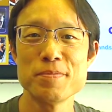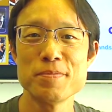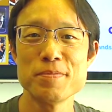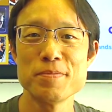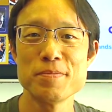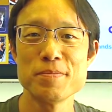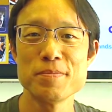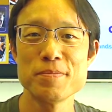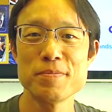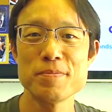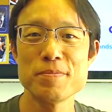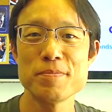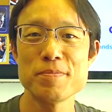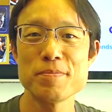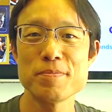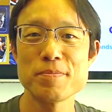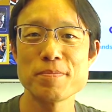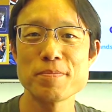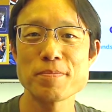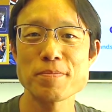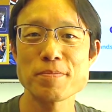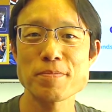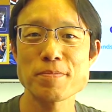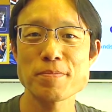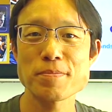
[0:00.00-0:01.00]

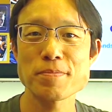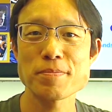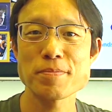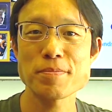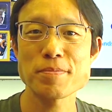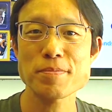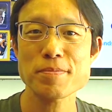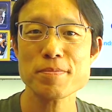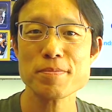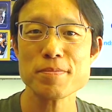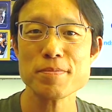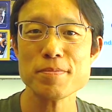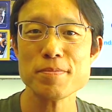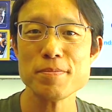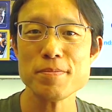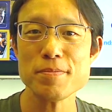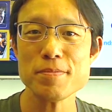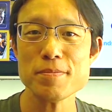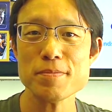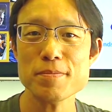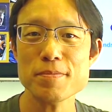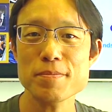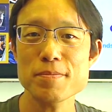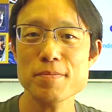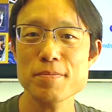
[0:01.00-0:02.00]

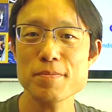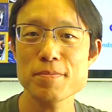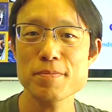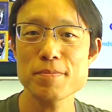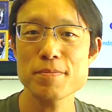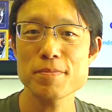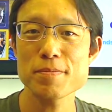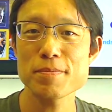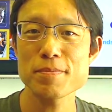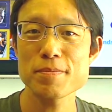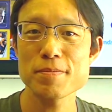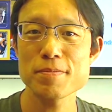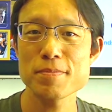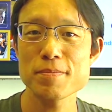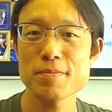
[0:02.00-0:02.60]
The person shown says nothing.